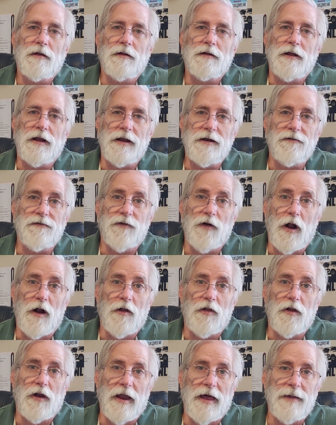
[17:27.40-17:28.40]
Need to
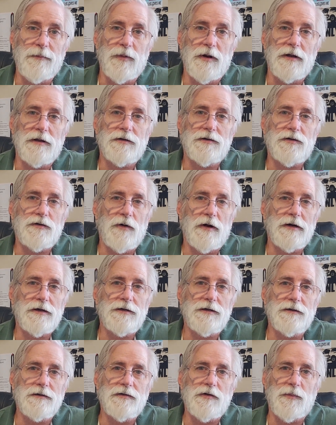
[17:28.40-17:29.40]
follow the label
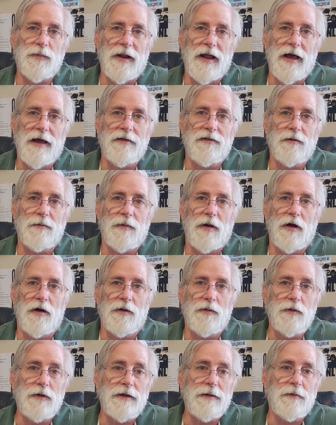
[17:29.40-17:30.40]
instructions. Apply them
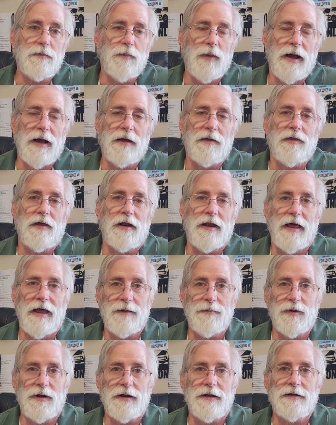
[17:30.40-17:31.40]
only by the
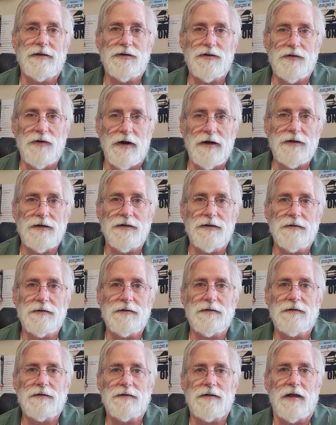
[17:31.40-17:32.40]
label
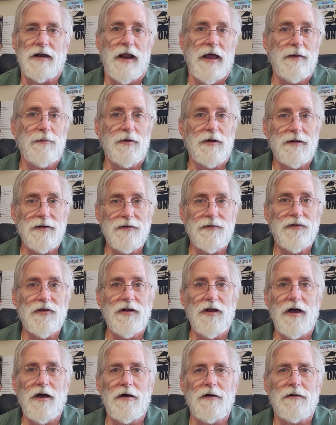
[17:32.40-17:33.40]
instructions. The label is the
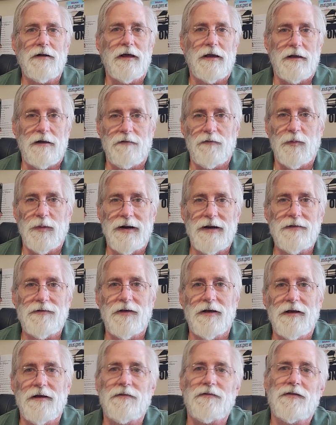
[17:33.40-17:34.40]
law, like everybody
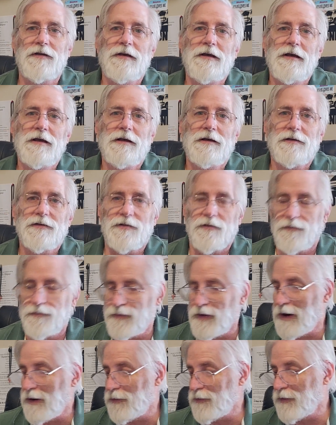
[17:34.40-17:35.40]
says. So
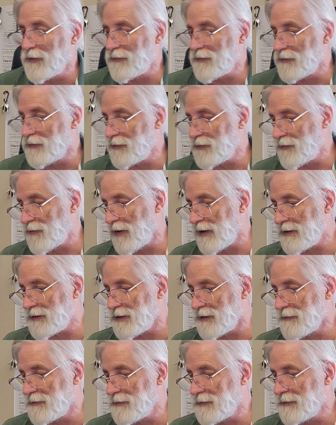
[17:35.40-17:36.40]
follow those
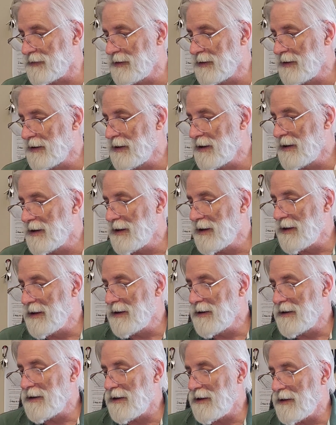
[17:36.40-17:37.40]
instructions.
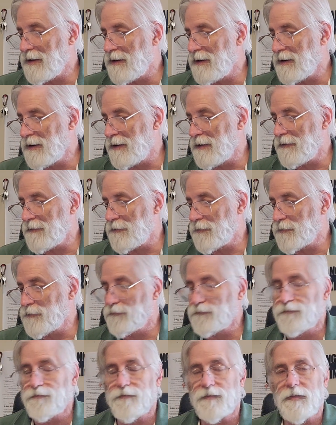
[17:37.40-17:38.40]
You'll
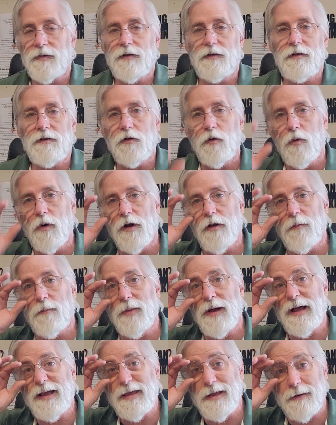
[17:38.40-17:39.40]
want a
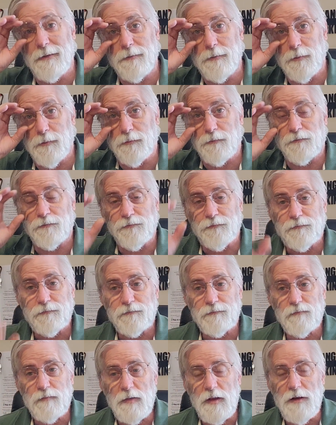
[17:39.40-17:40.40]
bucket
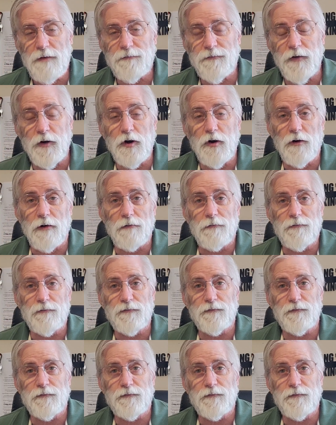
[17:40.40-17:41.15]
for your